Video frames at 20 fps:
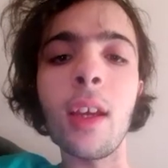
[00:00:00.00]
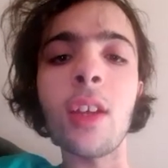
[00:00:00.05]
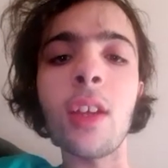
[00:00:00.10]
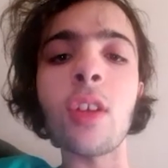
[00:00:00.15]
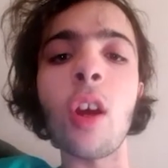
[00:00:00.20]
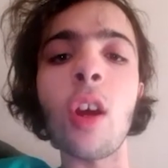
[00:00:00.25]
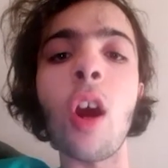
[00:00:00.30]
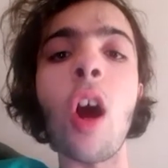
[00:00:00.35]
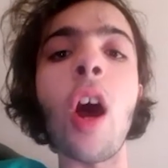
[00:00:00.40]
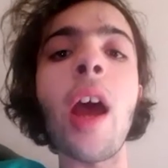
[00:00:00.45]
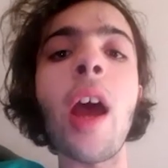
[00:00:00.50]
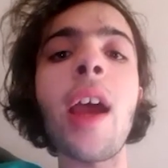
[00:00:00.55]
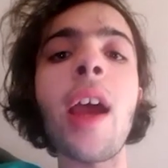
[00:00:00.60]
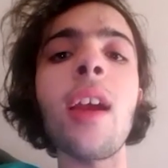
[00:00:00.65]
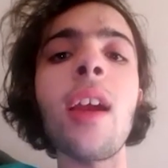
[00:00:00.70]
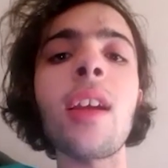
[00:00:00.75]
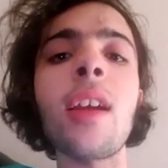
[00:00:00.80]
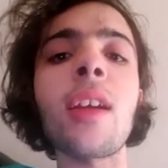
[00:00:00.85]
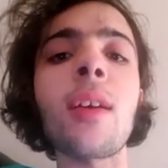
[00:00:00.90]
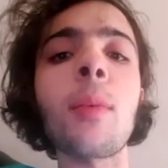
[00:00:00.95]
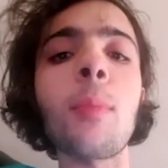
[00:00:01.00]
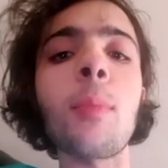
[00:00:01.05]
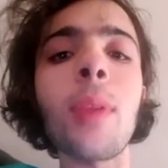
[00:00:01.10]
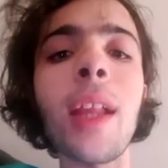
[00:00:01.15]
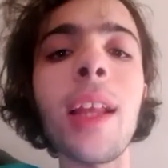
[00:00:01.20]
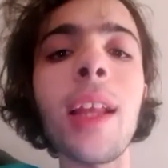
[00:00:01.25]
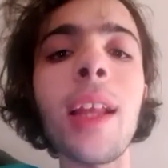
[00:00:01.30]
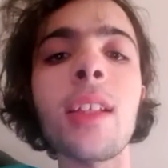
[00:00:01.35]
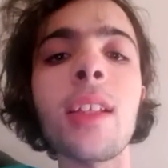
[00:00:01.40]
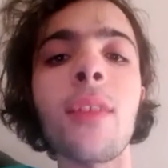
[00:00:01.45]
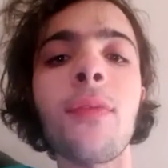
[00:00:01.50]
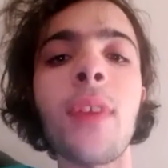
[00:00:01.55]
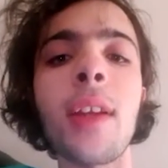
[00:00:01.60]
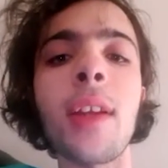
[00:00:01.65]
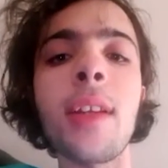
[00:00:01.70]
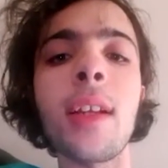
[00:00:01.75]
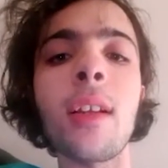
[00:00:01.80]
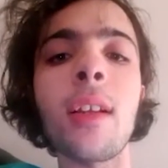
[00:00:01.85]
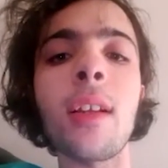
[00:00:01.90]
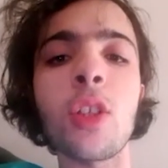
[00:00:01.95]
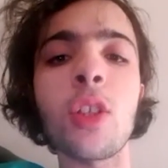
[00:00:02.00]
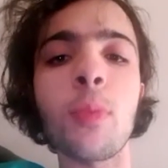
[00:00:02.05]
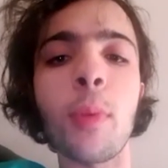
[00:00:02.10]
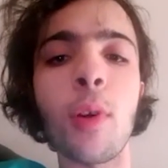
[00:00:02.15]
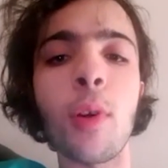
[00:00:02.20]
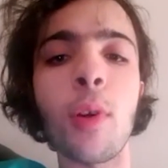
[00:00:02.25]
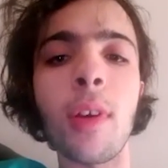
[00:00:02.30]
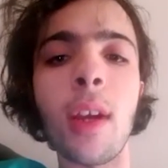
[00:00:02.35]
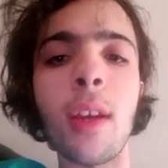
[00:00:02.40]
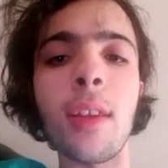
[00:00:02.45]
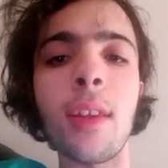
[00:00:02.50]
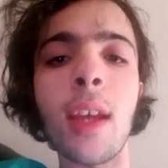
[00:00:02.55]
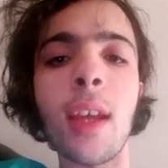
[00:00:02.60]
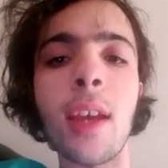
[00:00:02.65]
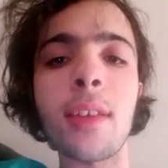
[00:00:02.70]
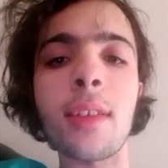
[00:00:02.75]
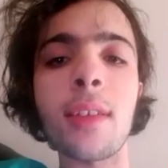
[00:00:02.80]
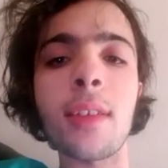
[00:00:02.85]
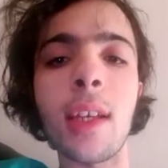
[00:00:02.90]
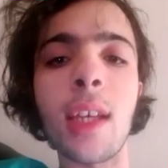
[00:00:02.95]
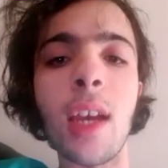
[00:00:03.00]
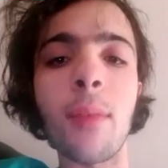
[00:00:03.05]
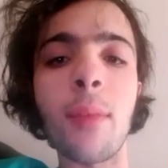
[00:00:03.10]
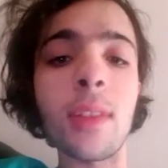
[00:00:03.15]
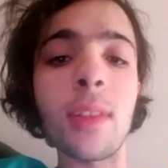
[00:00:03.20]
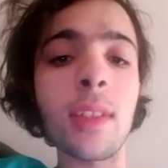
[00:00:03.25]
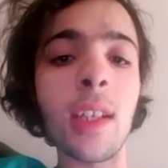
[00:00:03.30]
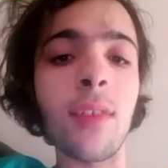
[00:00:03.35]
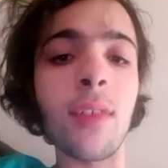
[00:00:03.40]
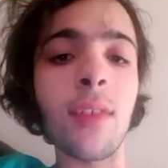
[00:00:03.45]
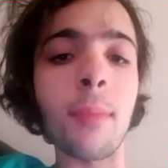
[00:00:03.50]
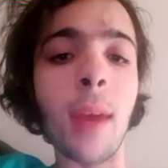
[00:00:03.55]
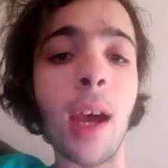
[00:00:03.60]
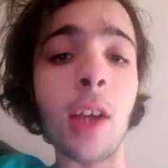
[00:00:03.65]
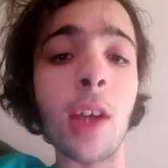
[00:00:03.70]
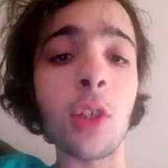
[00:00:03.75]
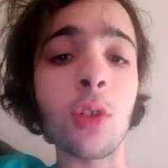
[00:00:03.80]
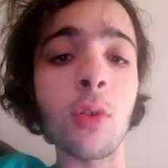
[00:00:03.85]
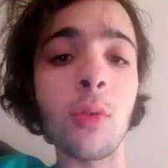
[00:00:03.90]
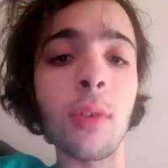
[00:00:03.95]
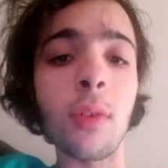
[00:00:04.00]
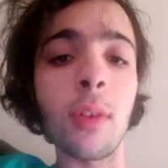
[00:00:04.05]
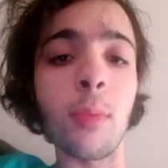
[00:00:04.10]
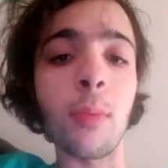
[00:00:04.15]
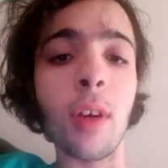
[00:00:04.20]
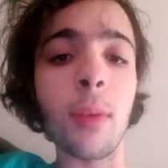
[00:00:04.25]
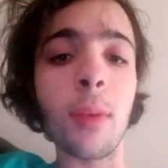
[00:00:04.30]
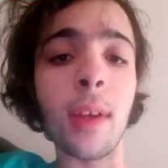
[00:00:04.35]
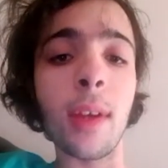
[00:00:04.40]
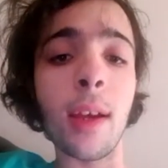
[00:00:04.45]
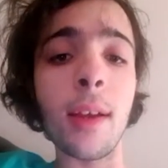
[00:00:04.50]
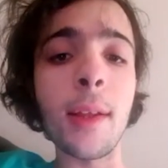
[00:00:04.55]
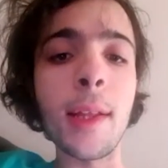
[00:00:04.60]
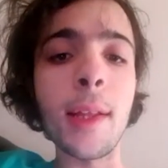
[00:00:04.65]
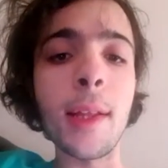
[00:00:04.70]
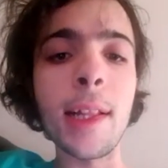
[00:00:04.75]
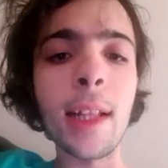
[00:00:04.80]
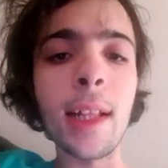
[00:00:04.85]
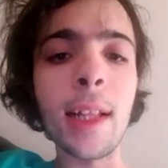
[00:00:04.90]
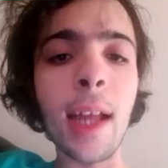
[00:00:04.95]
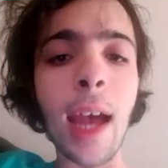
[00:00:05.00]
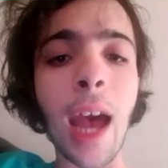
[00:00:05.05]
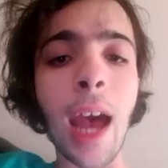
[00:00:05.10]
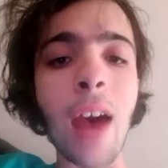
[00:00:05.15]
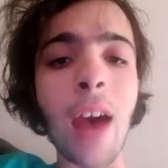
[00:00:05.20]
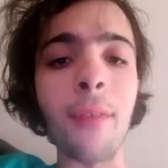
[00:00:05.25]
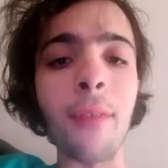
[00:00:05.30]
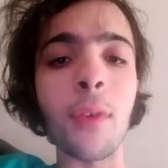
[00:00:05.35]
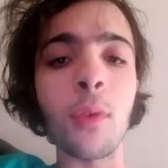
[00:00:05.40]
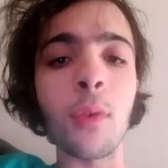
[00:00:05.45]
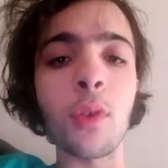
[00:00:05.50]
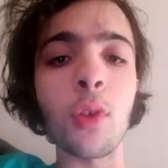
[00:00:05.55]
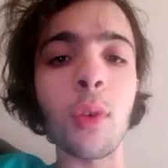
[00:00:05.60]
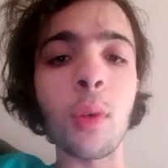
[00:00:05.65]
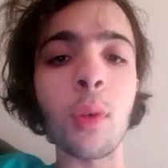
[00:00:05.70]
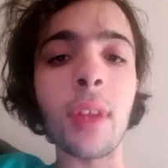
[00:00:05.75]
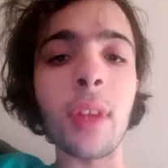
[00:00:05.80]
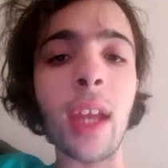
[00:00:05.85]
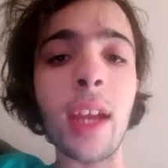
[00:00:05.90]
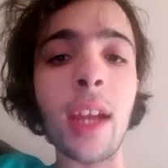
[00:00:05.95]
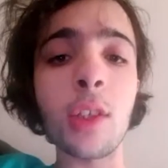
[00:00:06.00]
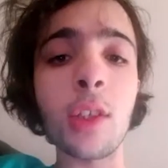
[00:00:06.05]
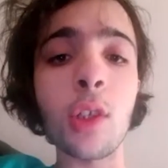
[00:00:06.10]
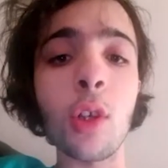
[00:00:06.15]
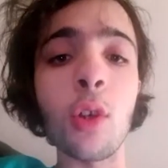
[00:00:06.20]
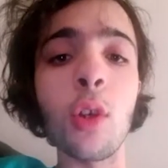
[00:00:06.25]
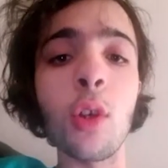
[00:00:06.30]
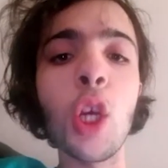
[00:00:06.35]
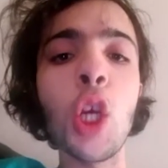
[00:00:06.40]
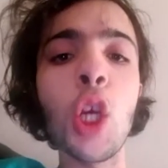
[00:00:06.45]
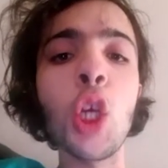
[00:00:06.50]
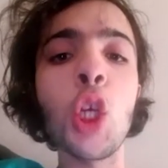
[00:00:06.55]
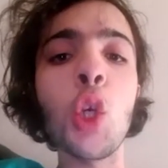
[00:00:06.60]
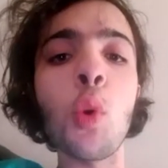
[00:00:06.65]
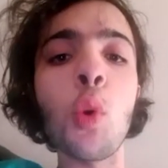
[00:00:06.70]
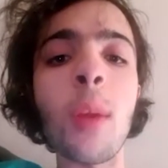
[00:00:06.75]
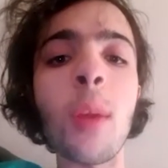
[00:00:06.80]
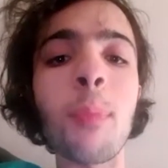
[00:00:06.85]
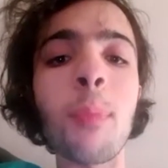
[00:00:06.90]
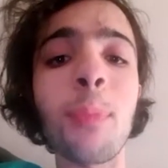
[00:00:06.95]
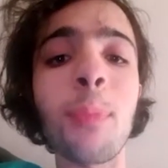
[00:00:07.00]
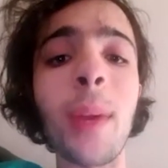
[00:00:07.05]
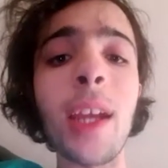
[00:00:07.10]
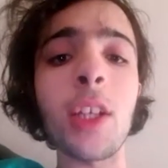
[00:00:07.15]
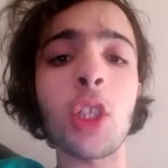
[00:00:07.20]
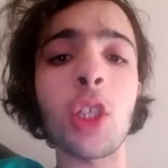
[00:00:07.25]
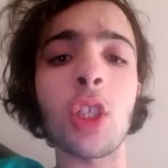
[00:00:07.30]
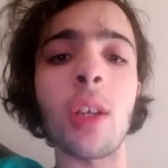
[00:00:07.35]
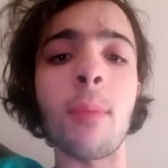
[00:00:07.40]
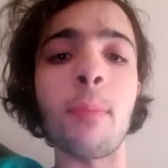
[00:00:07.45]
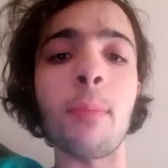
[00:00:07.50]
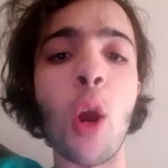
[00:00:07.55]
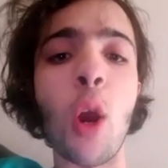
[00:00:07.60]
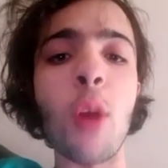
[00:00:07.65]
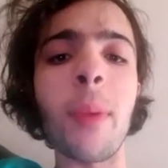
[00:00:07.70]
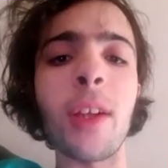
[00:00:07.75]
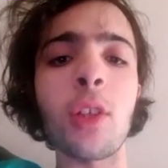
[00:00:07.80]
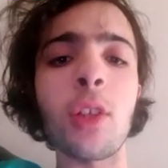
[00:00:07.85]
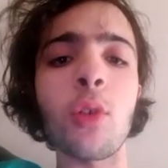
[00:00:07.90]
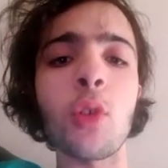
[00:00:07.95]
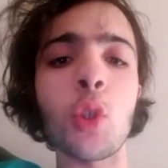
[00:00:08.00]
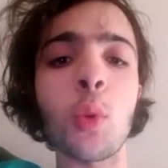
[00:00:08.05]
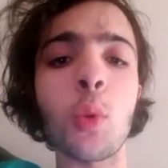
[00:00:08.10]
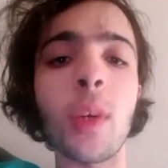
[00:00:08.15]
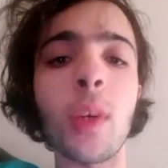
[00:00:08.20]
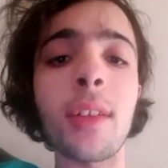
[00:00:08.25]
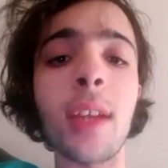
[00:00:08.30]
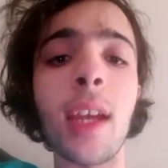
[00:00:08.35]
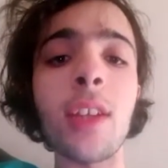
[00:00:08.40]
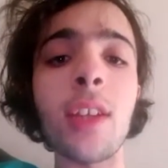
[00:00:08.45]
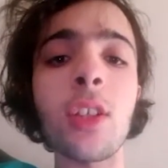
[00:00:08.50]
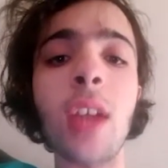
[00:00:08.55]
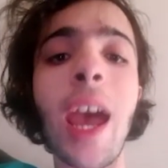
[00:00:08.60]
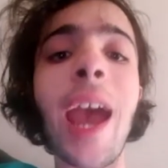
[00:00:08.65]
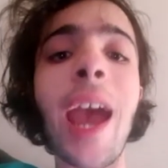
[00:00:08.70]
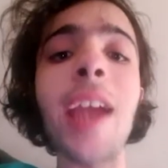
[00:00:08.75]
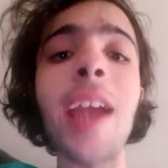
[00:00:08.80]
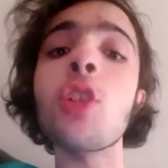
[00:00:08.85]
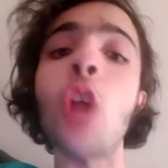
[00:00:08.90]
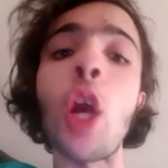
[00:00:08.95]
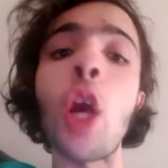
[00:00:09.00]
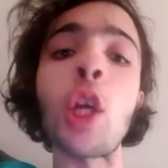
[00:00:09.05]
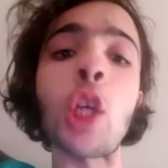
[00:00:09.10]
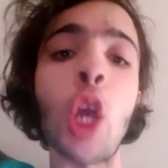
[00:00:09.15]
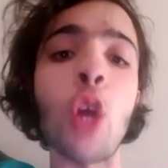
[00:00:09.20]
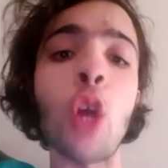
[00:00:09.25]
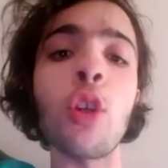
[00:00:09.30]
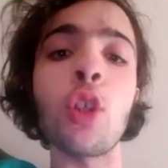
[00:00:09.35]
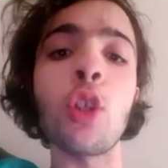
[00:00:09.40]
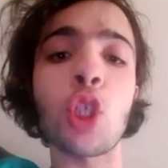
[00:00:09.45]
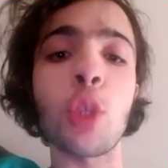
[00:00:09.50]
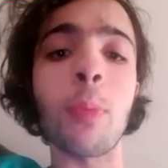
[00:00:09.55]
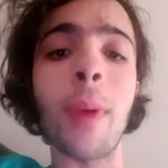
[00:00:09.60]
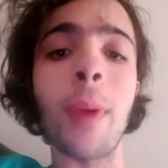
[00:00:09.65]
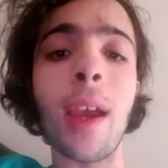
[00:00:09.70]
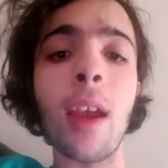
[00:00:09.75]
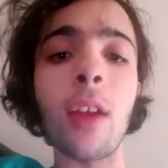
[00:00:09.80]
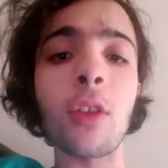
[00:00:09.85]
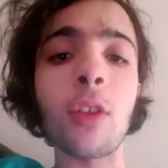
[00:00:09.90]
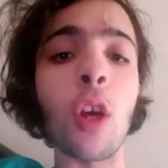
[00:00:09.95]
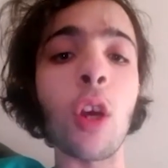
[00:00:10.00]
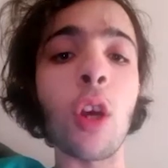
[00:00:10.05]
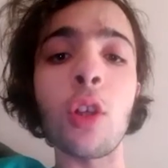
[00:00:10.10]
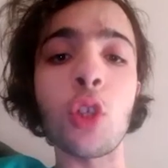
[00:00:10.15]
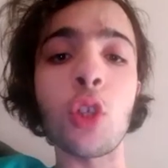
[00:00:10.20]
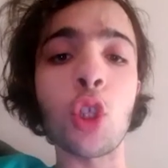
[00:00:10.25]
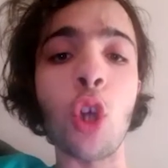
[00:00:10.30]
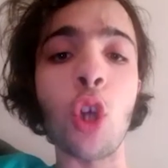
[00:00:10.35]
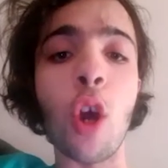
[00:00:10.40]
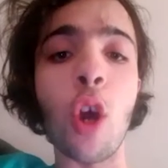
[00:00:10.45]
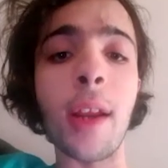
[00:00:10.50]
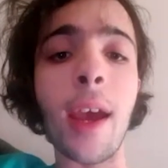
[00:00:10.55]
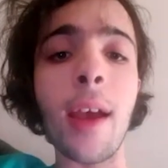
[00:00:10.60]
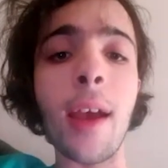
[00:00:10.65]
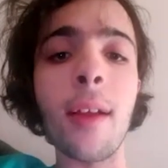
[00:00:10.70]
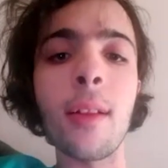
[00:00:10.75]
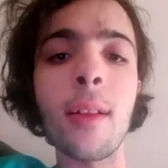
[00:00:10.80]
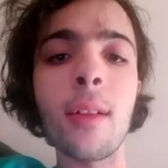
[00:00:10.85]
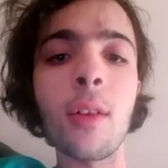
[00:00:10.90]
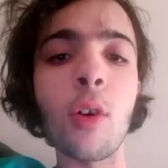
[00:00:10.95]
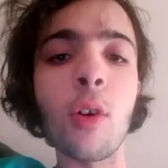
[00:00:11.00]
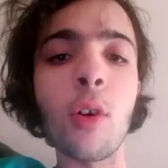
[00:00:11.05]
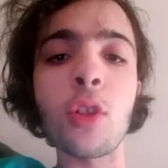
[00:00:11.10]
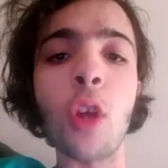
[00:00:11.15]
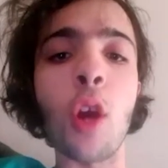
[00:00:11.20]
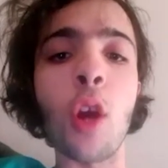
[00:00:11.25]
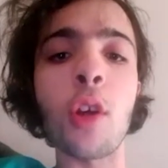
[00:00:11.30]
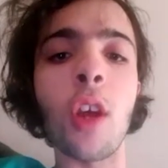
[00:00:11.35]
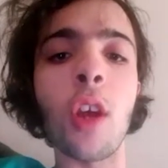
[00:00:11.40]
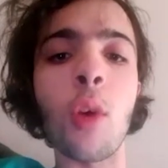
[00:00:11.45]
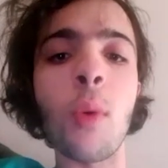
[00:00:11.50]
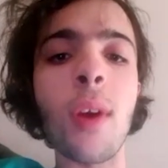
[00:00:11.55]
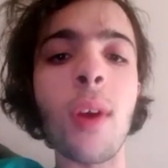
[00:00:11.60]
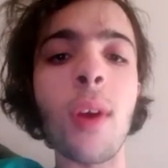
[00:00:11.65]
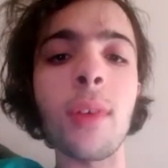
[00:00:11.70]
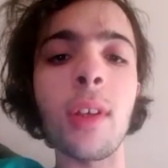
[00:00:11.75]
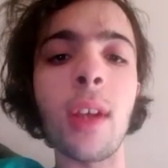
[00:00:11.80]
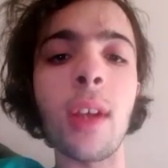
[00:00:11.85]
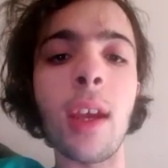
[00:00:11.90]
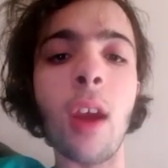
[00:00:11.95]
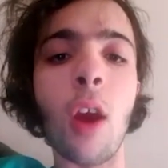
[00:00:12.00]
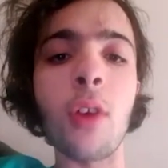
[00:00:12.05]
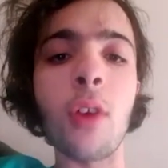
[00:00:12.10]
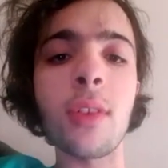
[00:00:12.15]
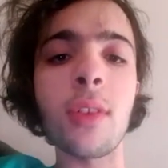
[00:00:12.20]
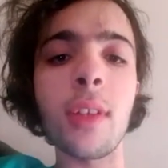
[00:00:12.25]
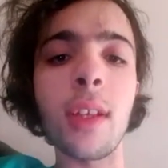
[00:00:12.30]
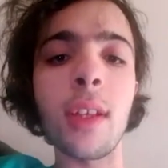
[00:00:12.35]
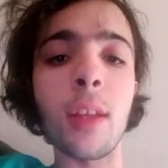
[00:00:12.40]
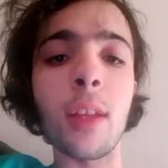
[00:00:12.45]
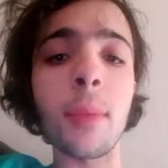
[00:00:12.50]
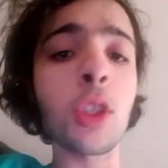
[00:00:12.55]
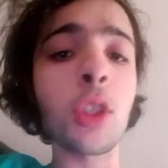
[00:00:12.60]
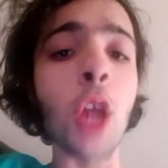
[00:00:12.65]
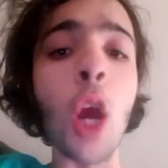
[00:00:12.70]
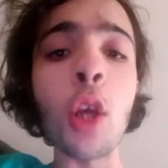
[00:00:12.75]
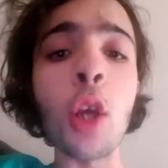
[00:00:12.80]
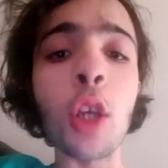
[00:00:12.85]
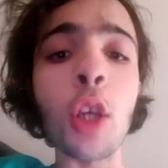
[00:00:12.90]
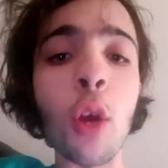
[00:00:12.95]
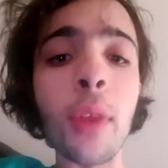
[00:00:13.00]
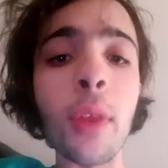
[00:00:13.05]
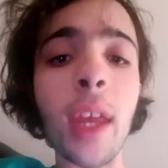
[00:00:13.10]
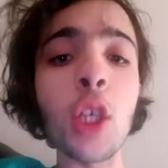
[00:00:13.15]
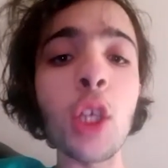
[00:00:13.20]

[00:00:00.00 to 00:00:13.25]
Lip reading: So I completely defend Nicola Spurrier and the SA government, Stephen Marshall and the Premier, for doing what they had to do. You want to bitch and moan about doing 28 days? Don't go to China or Tokyo, wherever you host the Olympics. Don't go there.